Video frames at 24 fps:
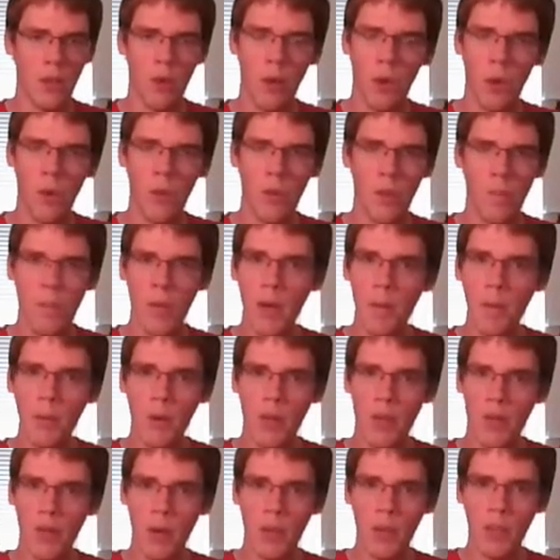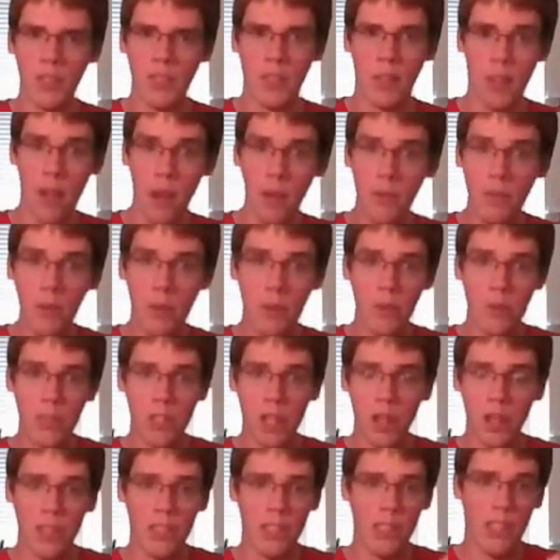oh, the people are going to love you as
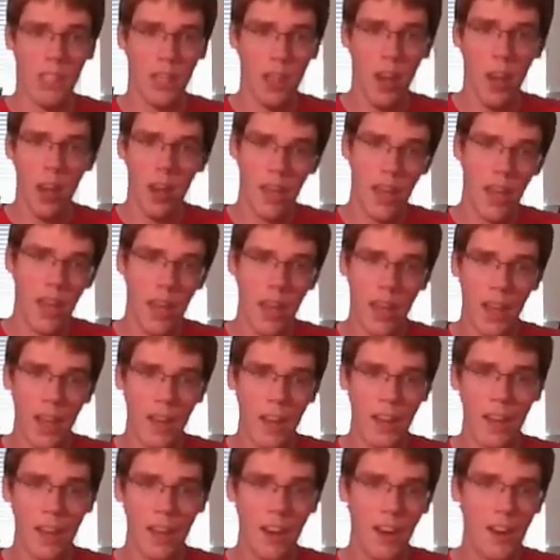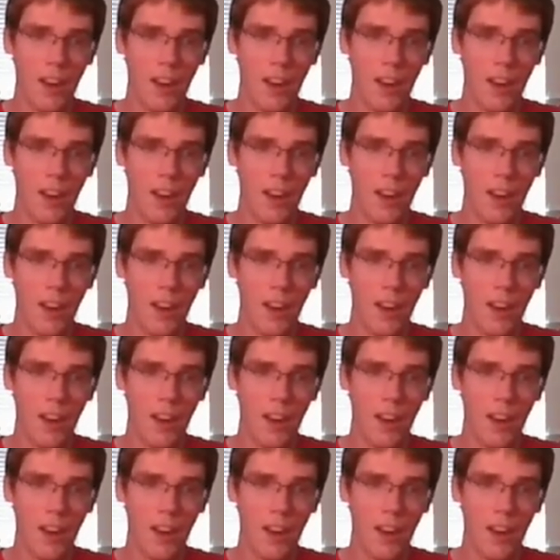Kazekage,